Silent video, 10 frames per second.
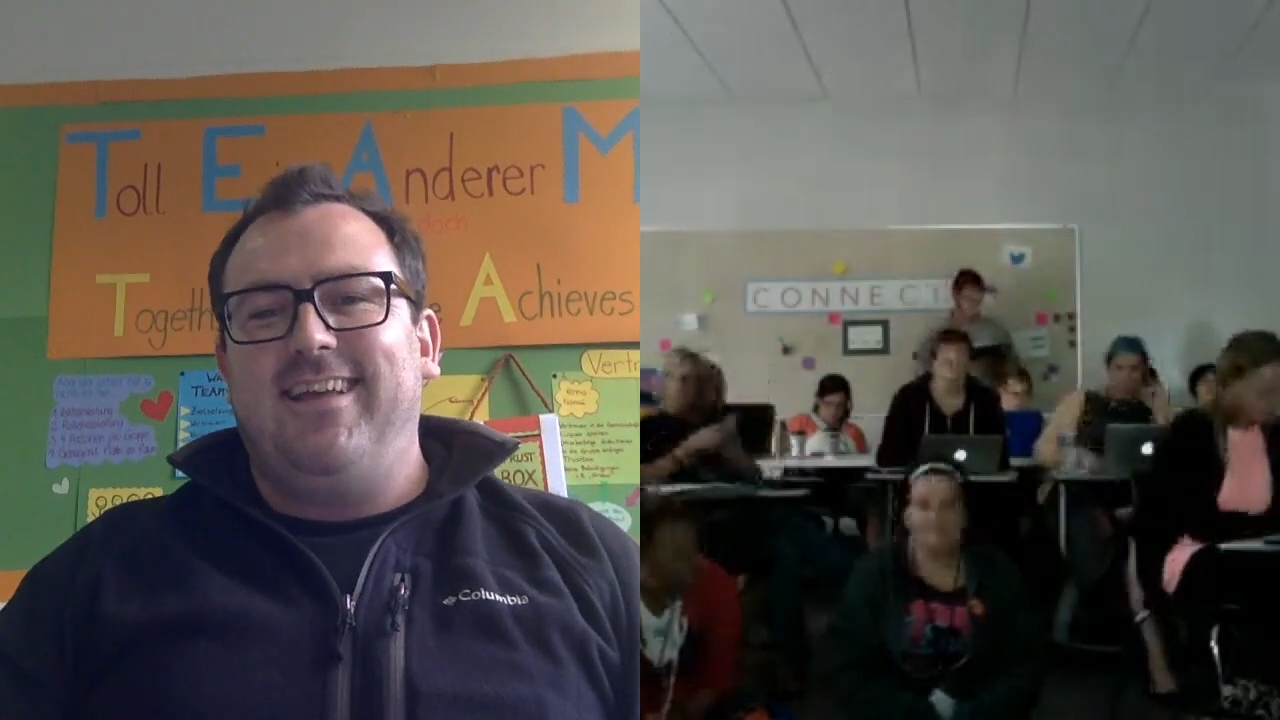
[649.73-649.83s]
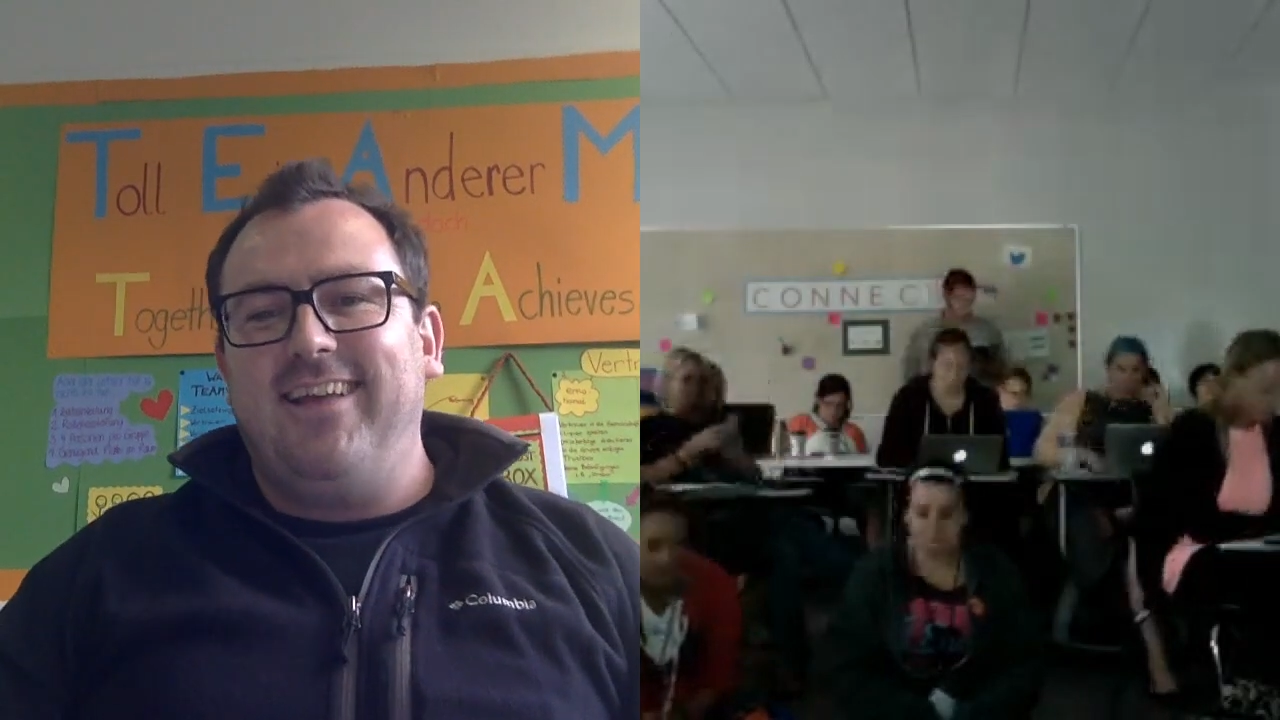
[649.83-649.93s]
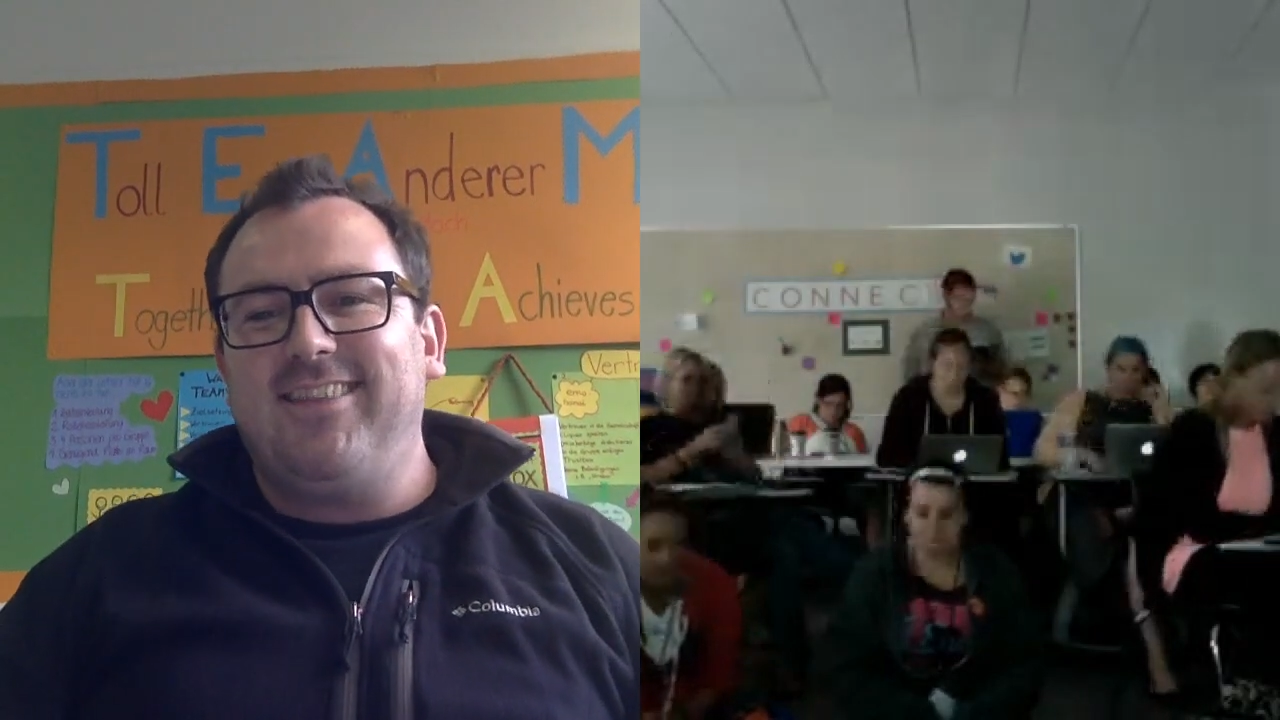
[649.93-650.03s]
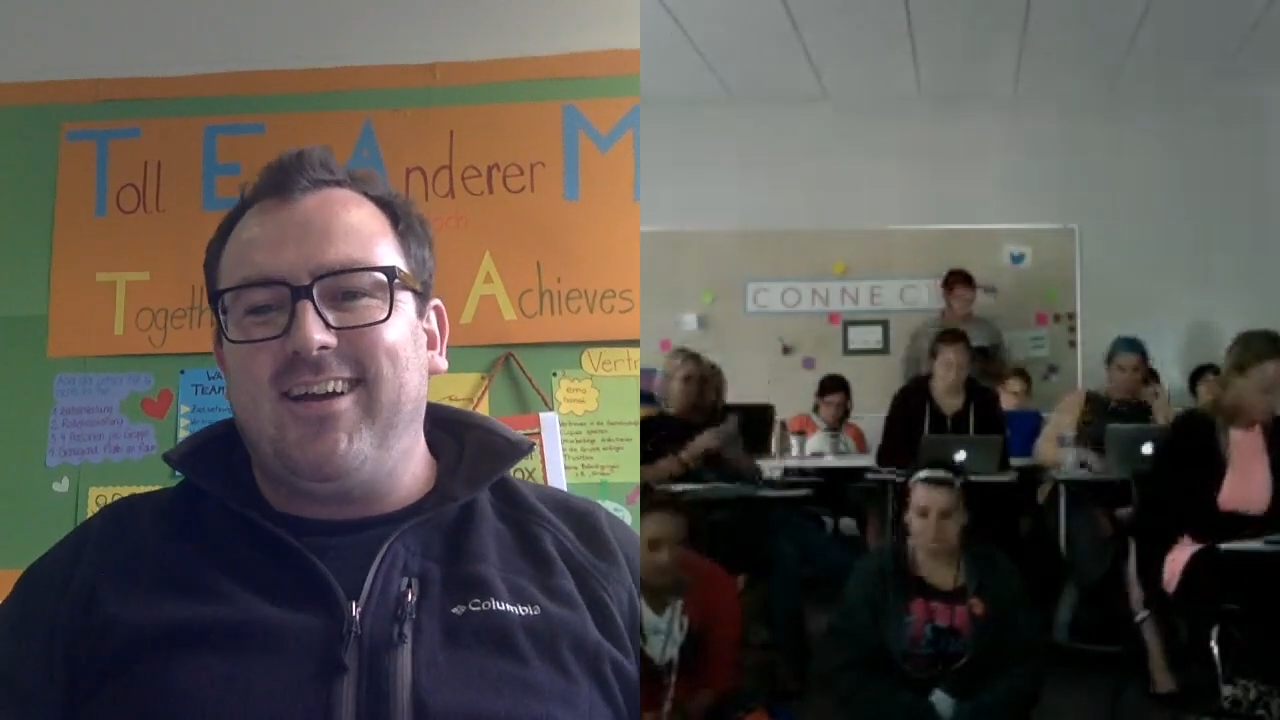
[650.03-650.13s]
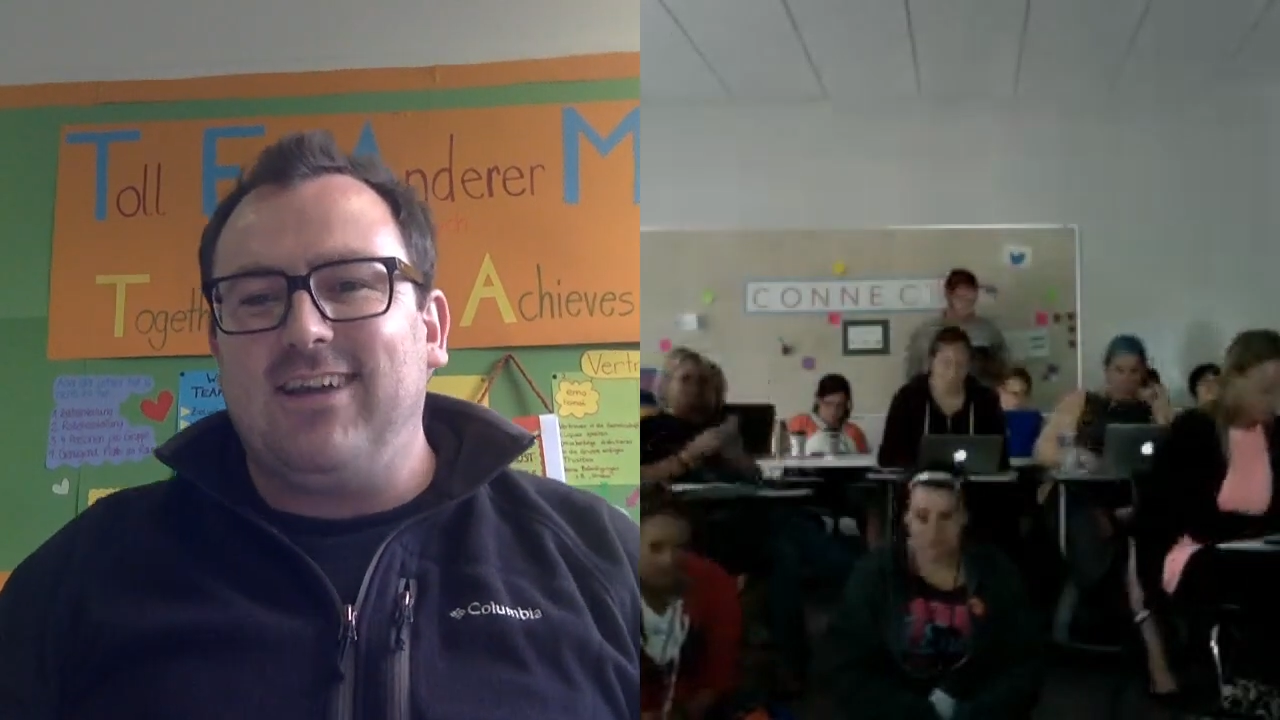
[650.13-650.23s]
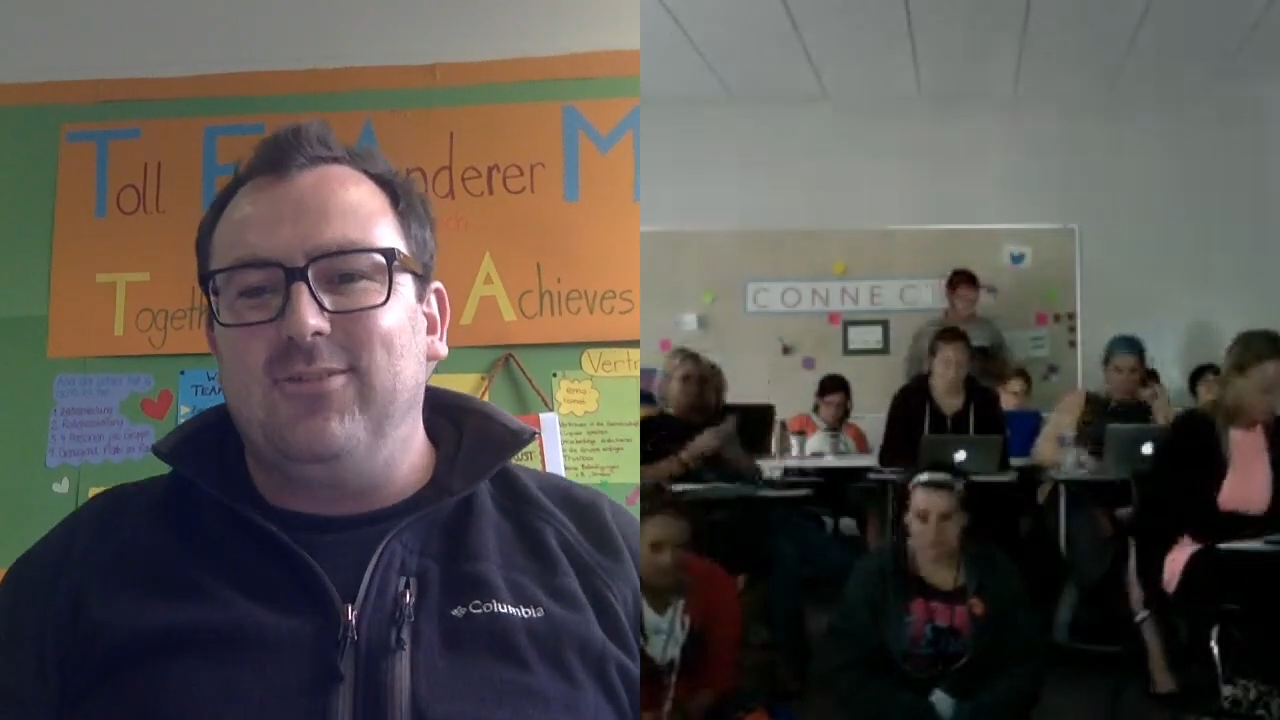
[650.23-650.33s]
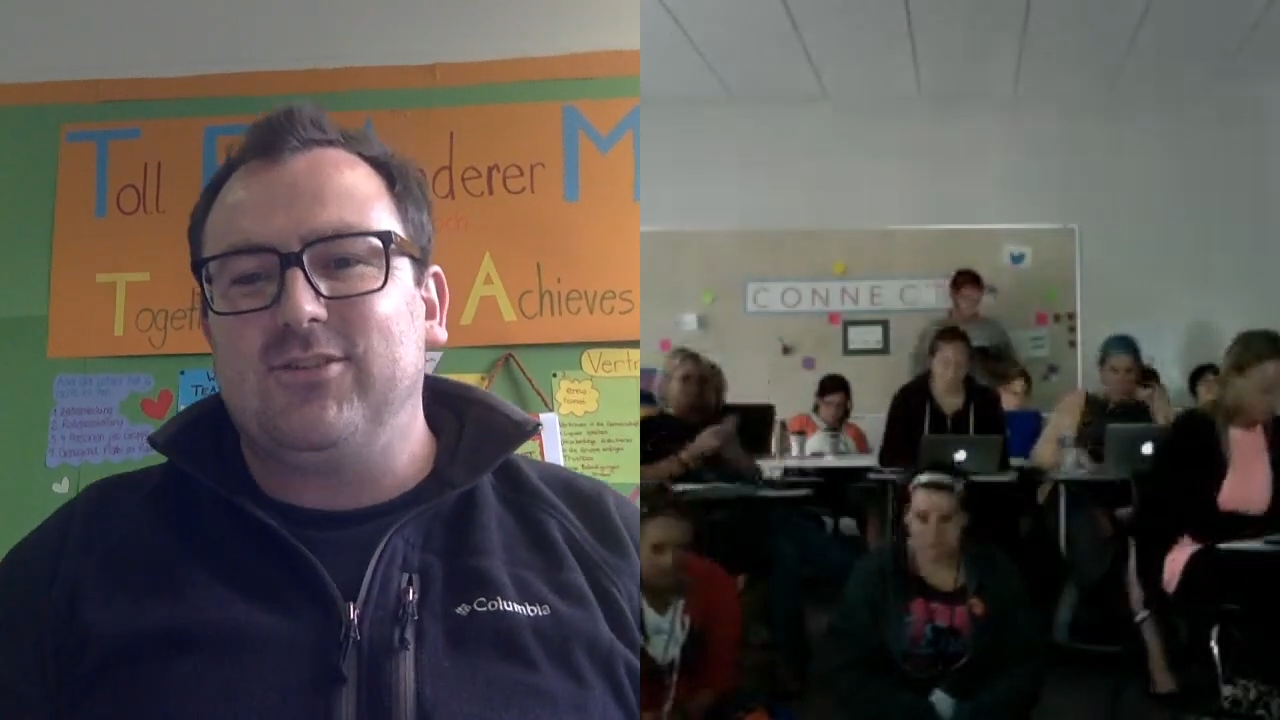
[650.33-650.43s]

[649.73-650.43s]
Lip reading: I thought that